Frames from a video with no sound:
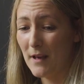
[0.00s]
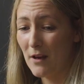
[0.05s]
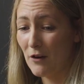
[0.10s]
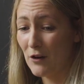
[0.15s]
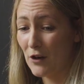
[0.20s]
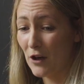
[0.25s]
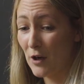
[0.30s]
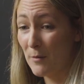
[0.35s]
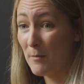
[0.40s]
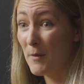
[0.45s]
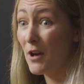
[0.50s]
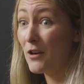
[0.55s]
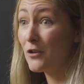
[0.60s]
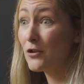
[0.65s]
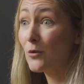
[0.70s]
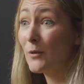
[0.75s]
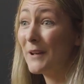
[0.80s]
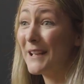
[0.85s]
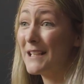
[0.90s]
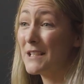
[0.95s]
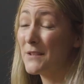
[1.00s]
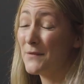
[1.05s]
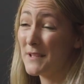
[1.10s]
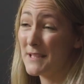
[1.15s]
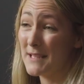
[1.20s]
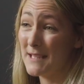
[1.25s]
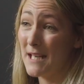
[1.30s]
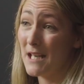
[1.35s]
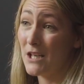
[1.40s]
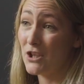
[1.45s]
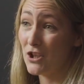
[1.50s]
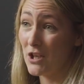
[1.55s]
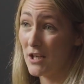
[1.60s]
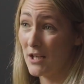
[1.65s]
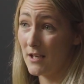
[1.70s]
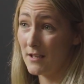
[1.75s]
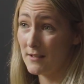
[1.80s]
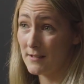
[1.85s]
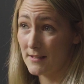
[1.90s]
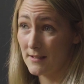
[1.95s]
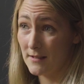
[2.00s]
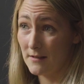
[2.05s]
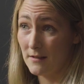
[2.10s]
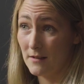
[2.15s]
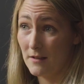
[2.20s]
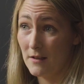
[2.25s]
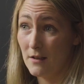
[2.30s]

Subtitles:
it on a commercial lease for 6 years.